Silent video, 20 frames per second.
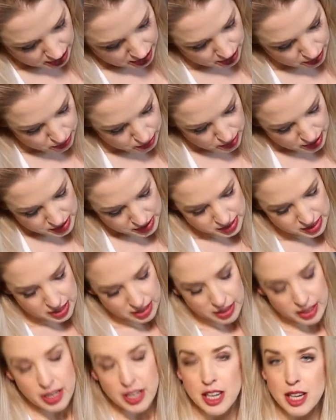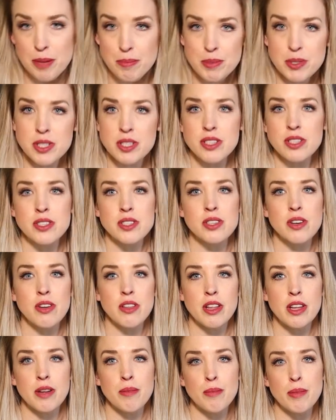It rests on the hips
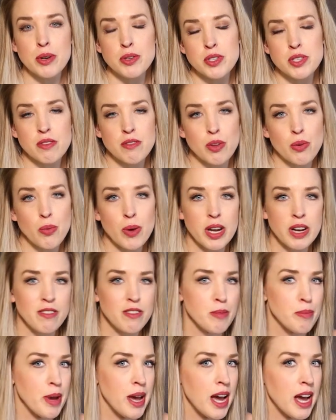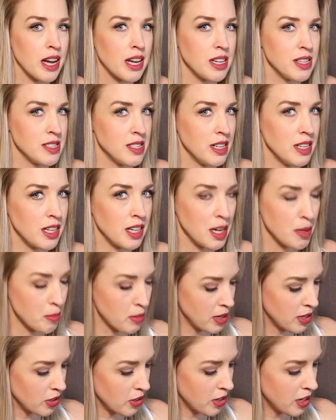so that most of the weight of the pack is ending
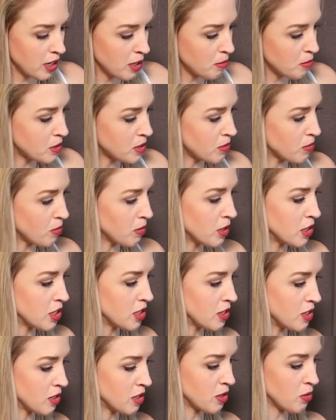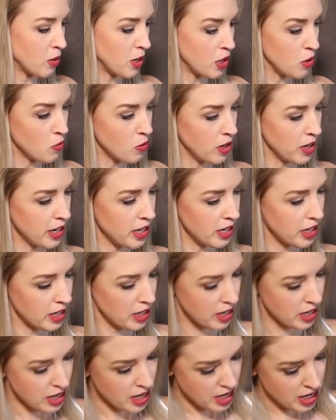up on your hips, which is the way you want it.
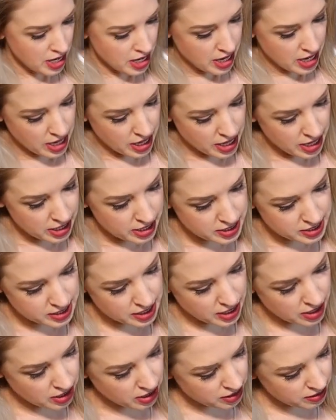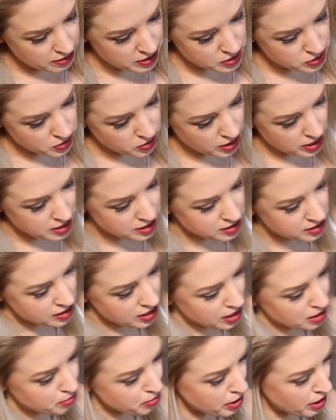And it's got all of these great
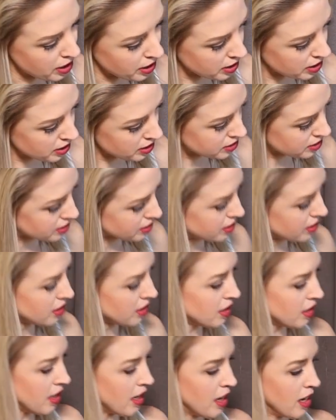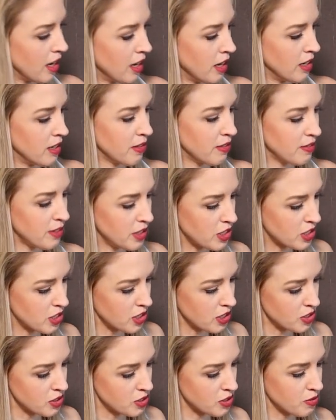side pockets and
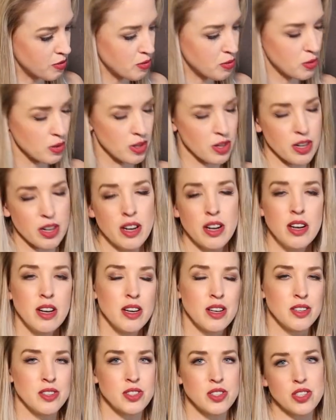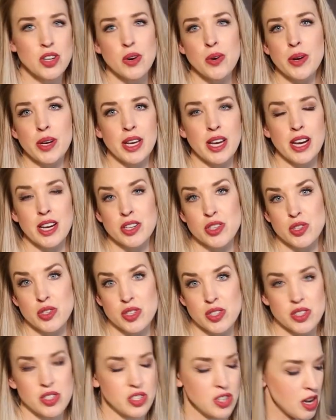features for stowing
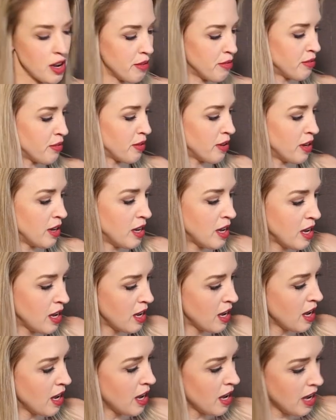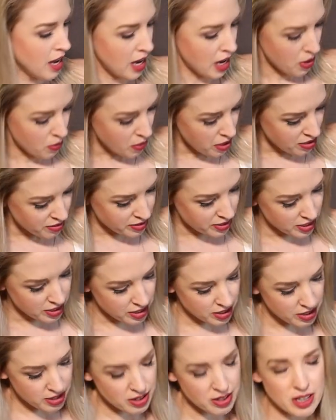extra stuff.
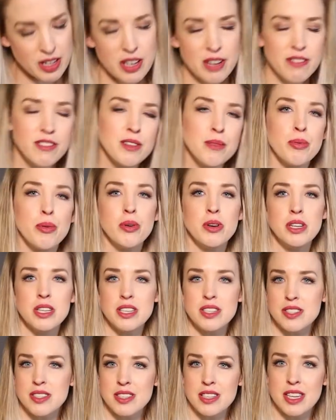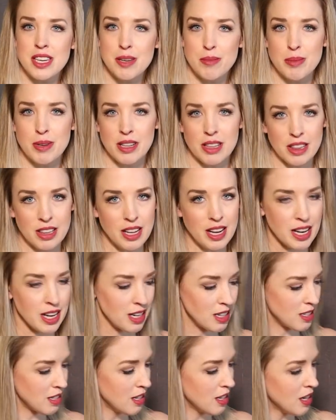However, if the point is to keep it
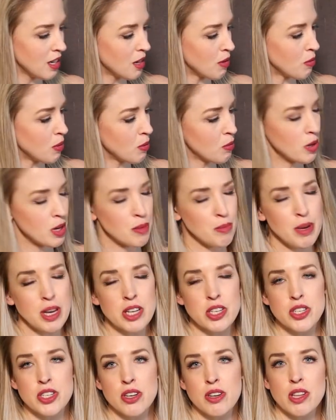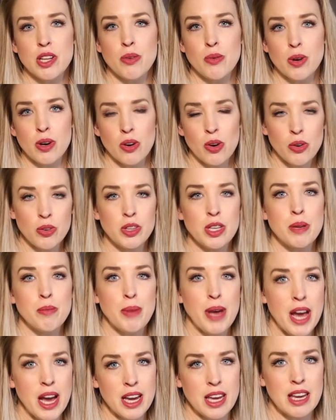light, we want to make sure that we're only
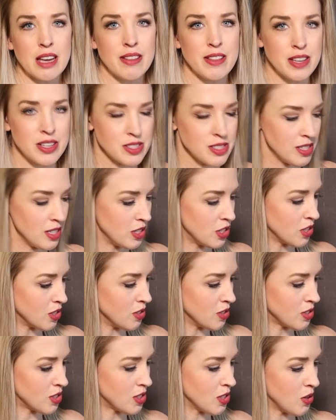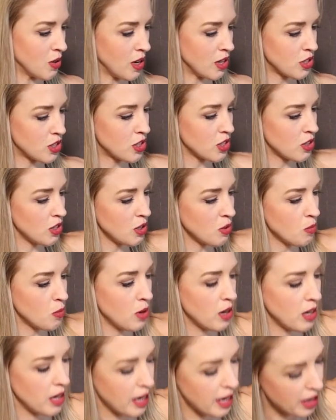packing the essentials. So I'll show you
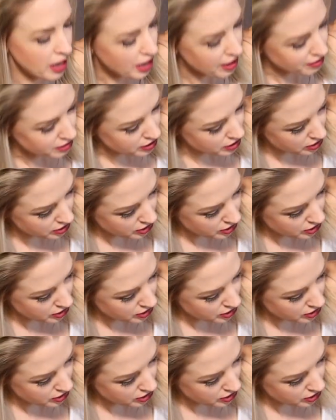what I have in